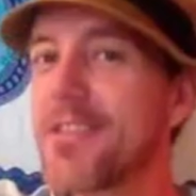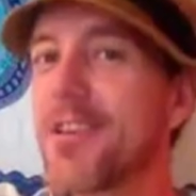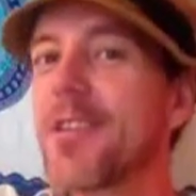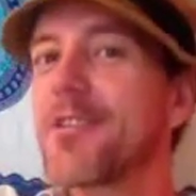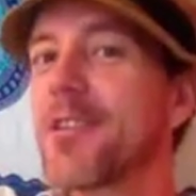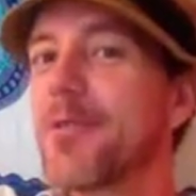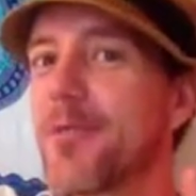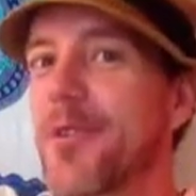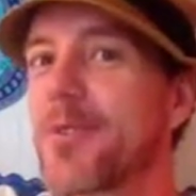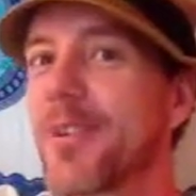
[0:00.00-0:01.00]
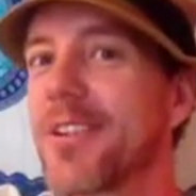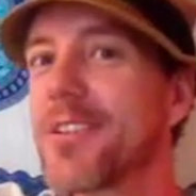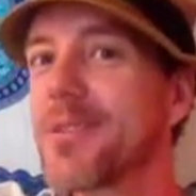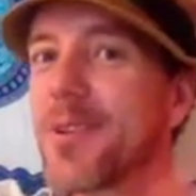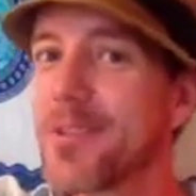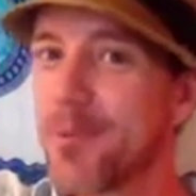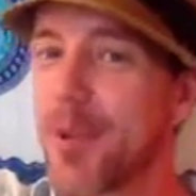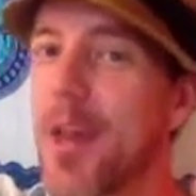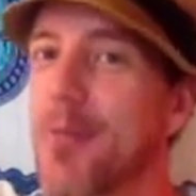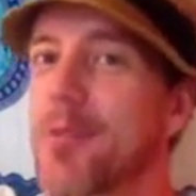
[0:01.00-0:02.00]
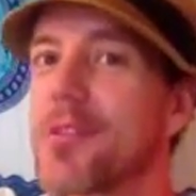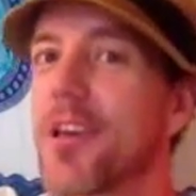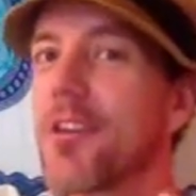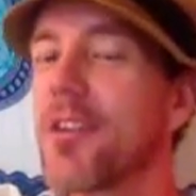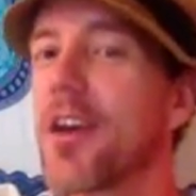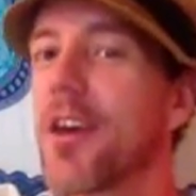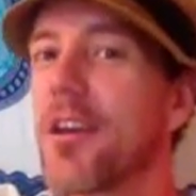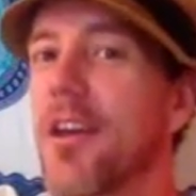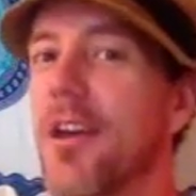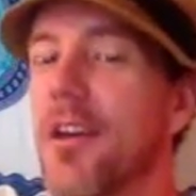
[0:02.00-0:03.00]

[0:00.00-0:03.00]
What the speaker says: So the first one I just wanted to recap is that you get